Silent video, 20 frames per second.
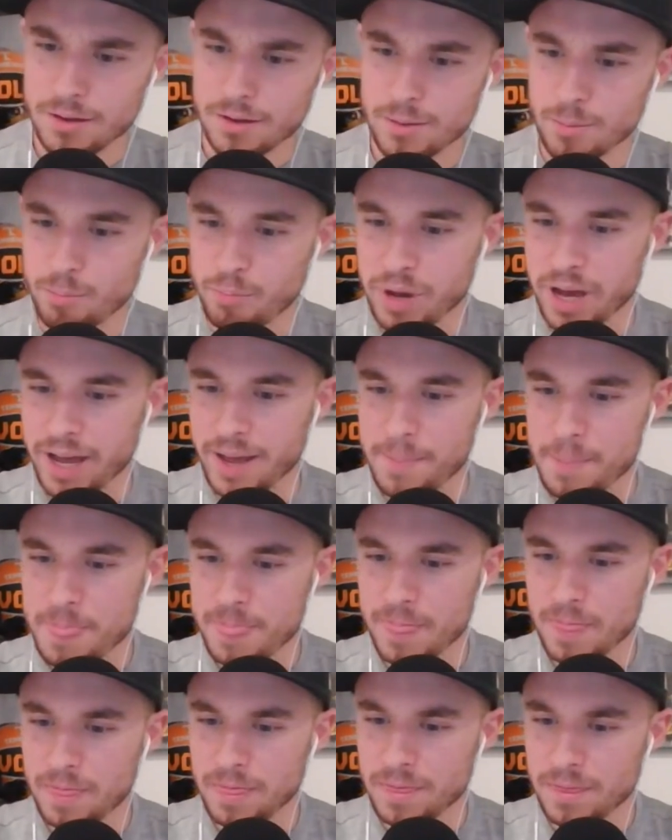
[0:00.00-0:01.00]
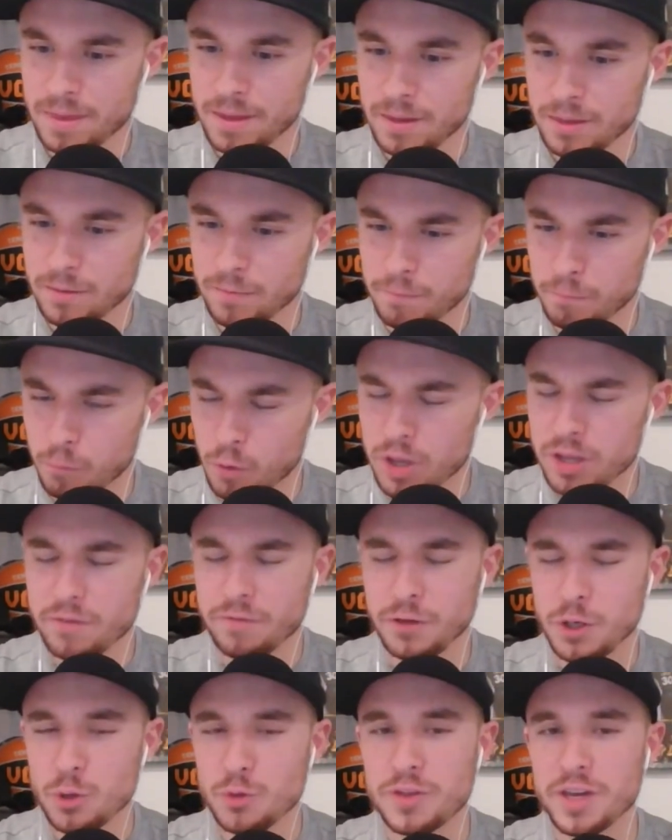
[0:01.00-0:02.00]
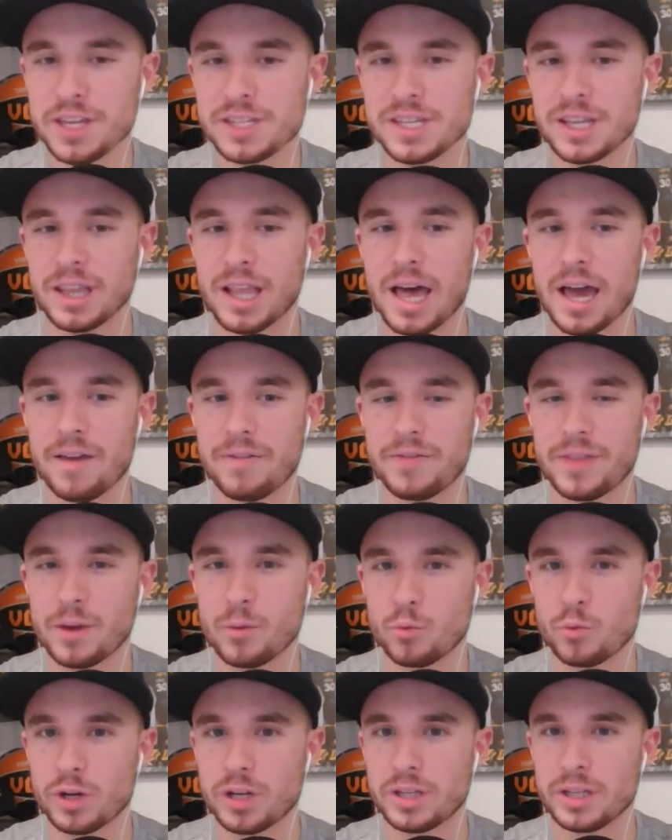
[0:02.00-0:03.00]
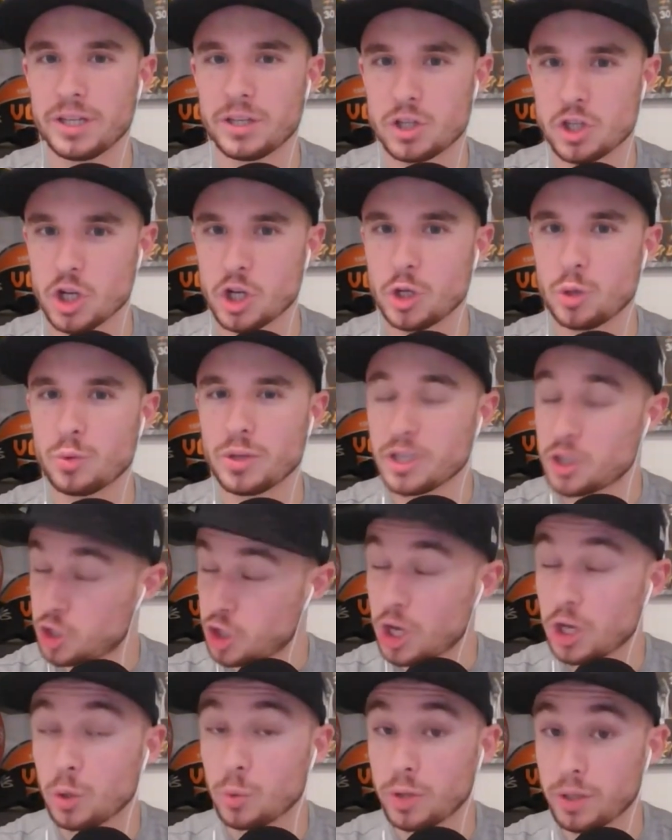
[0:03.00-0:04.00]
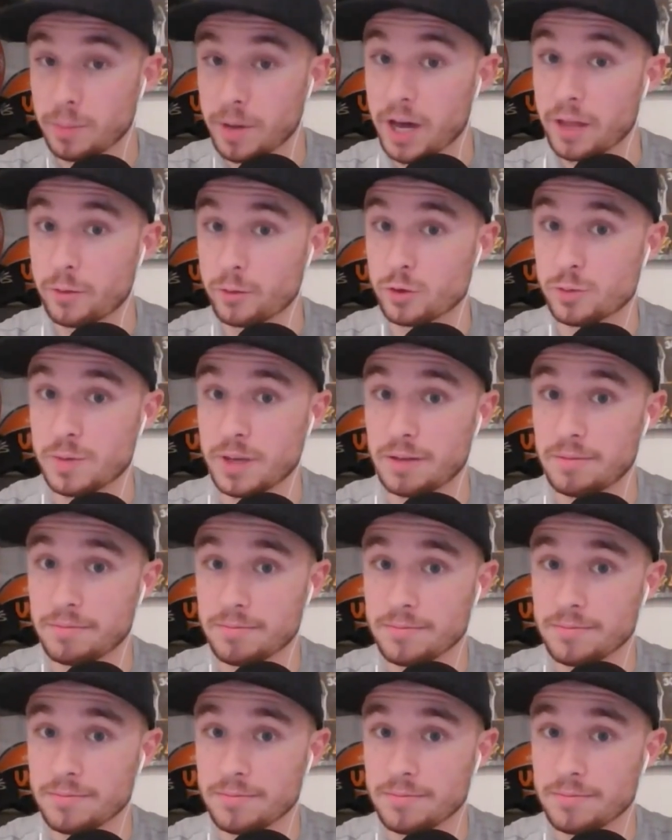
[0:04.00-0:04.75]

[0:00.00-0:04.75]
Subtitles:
But one of the few things in life that really genuinely bothers me